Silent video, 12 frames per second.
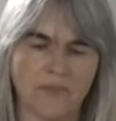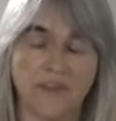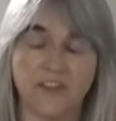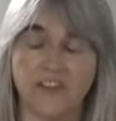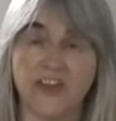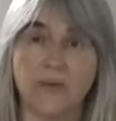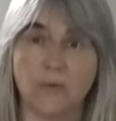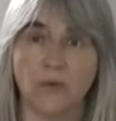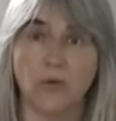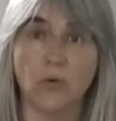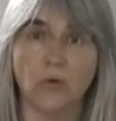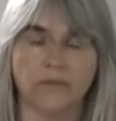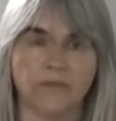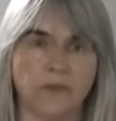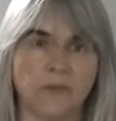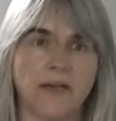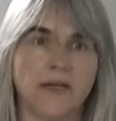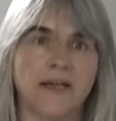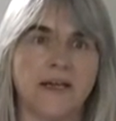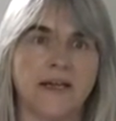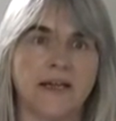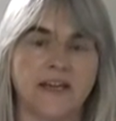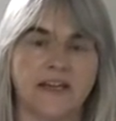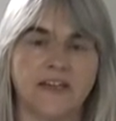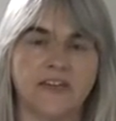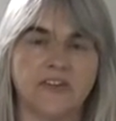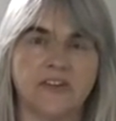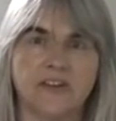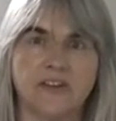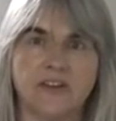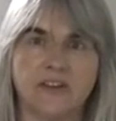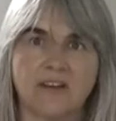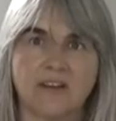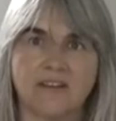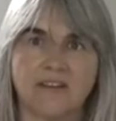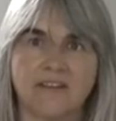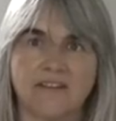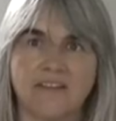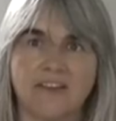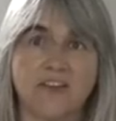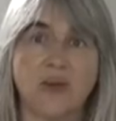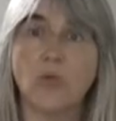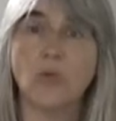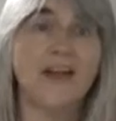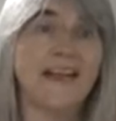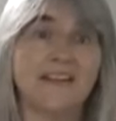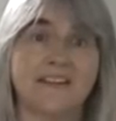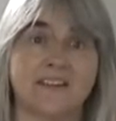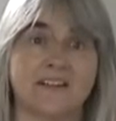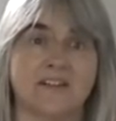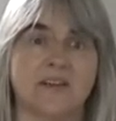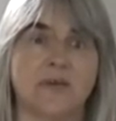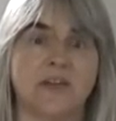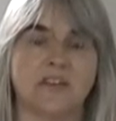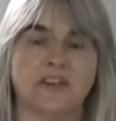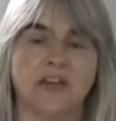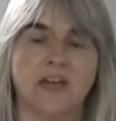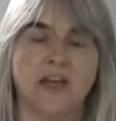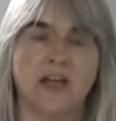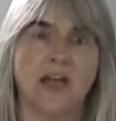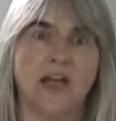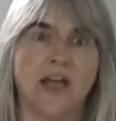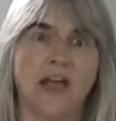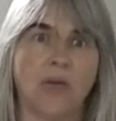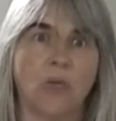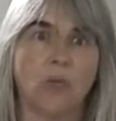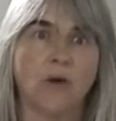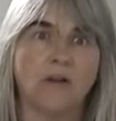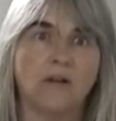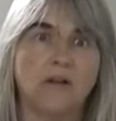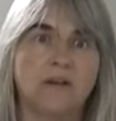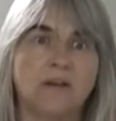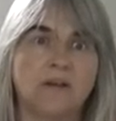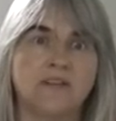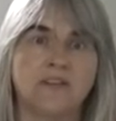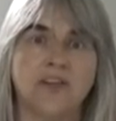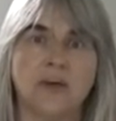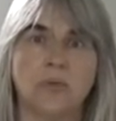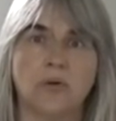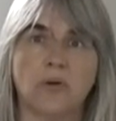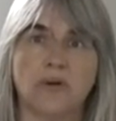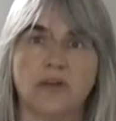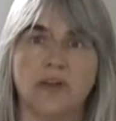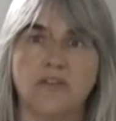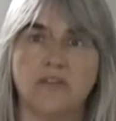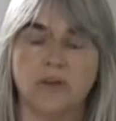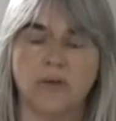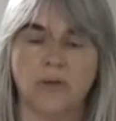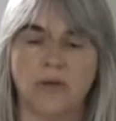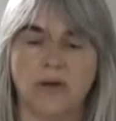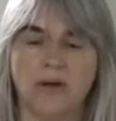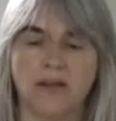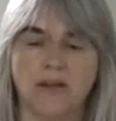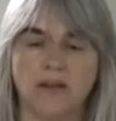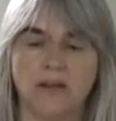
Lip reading: the same with all of them, is there's no weight to it. It will tip if you apply